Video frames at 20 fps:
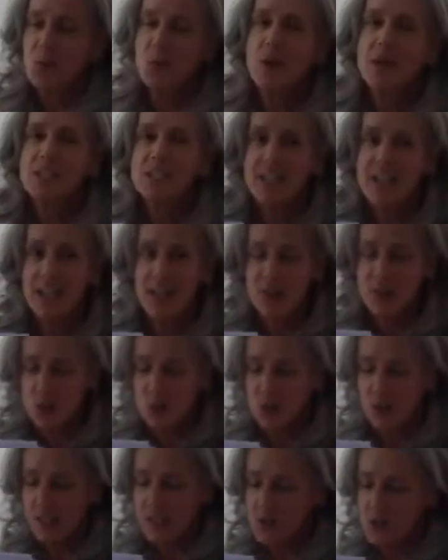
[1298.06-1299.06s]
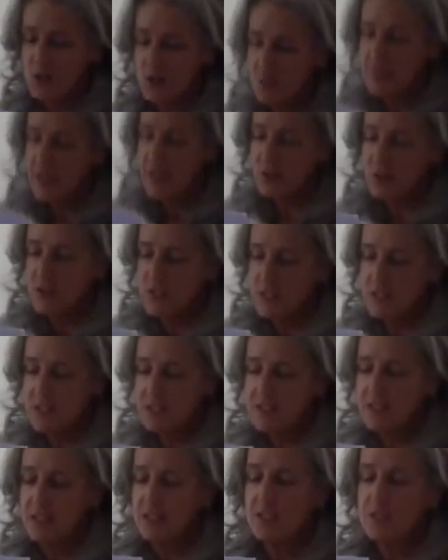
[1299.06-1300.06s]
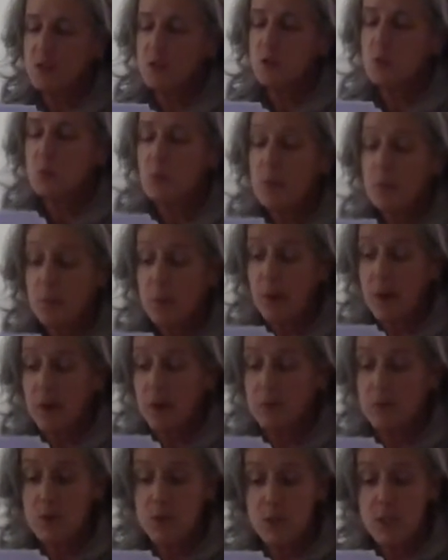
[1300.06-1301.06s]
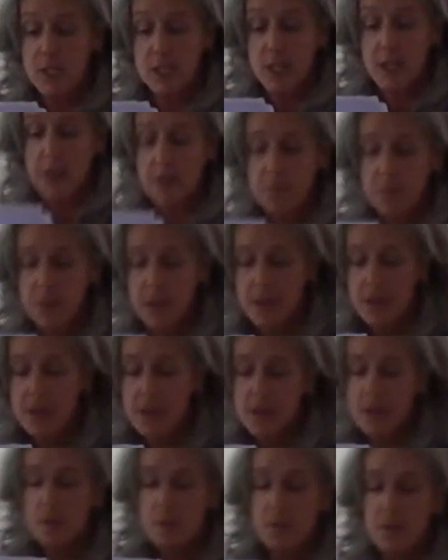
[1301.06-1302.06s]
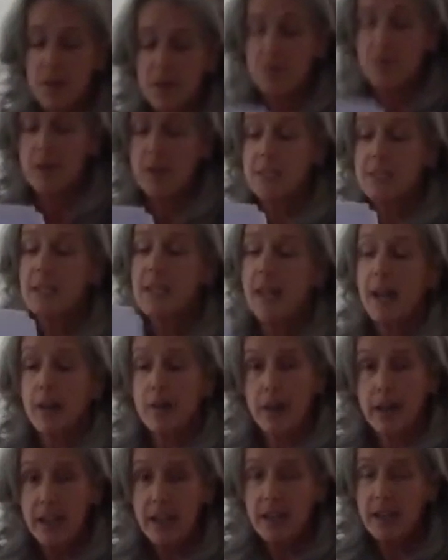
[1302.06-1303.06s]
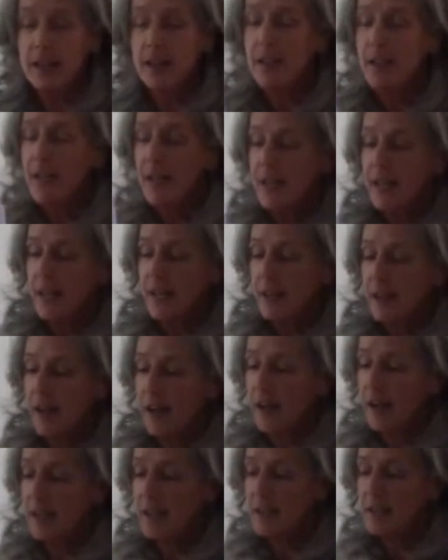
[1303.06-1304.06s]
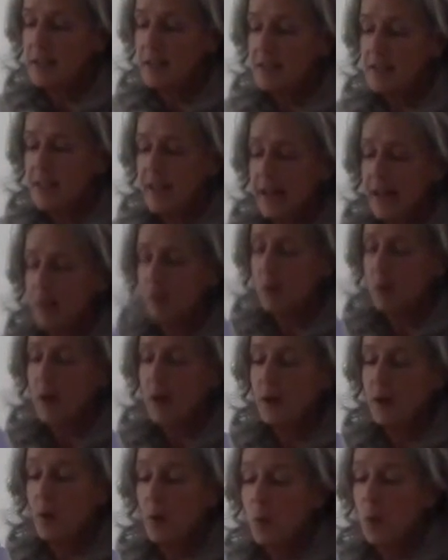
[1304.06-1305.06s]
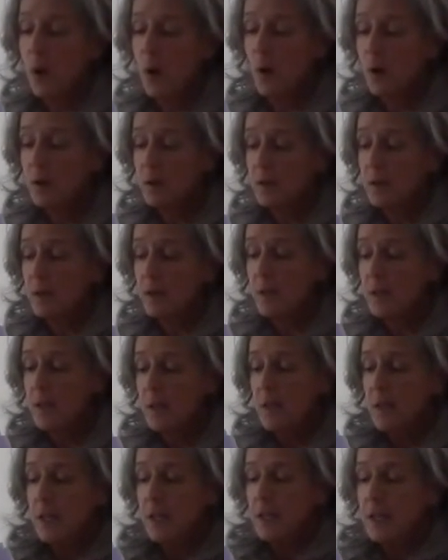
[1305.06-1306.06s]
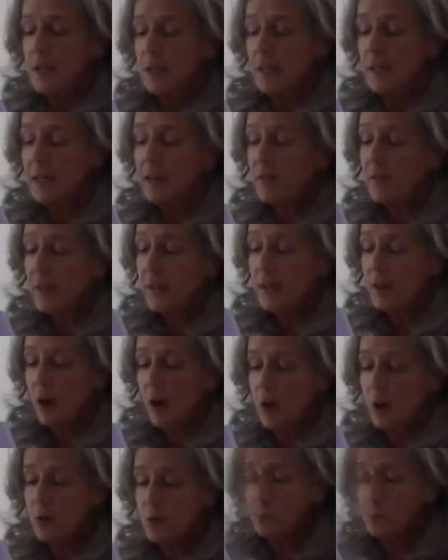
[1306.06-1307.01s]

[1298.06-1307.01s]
One day in the early 2000s, in Sweetbriar, Virginia, my friend Carrie and I set out on a walk, leaving our